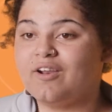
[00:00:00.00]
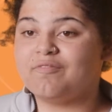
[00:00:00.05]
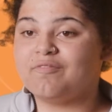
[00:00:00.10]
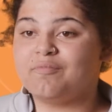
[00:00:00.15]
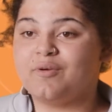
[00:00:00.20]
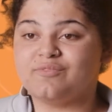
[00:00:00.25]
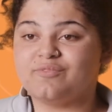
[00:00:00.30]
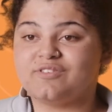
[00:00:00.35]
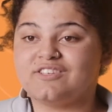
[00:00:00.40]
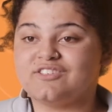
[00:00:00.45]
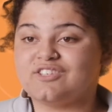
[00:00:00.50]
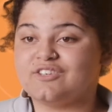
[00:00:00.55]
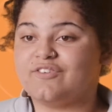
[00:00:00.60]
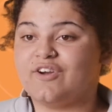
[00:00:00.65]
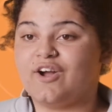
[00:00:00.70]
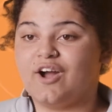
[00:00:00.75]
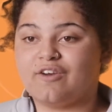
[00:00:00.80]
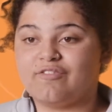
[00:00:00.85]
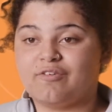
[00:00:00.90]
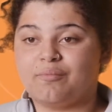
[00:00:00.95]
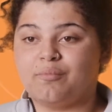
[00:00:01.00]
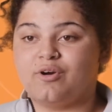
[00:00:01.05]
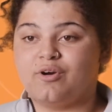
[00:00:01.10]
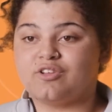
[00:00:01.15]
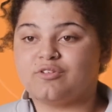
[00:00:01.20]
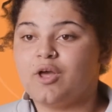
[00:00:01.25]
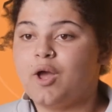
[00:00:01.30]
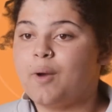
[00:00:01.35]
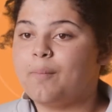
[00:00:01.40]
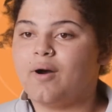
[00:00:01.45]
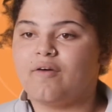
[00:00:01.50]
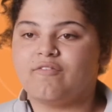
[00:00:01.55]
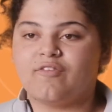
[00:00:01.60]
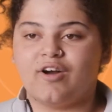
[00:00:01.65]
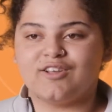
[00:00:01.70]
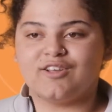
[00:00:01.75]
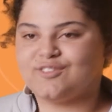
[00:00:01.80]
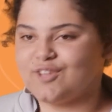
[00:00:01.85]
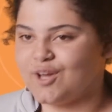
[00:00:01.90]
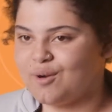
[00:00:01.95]
of months since you've heard from us, but I've
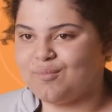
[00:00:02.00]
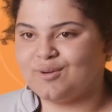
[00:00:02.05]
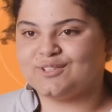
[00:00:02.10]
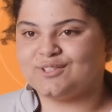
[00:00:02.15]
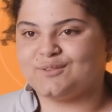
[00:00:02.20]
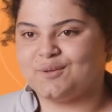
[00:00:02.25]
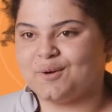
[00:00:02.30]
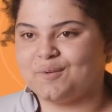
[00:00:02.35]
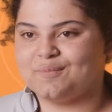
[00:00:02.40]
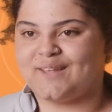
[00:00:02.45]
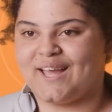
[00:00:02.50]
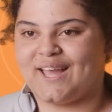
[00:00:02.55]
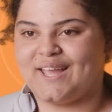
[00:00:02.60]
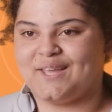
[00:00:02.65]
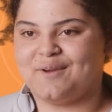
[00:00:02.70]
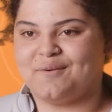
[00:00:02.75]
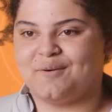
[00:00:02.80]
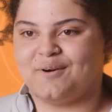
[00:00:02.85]
got so much to update you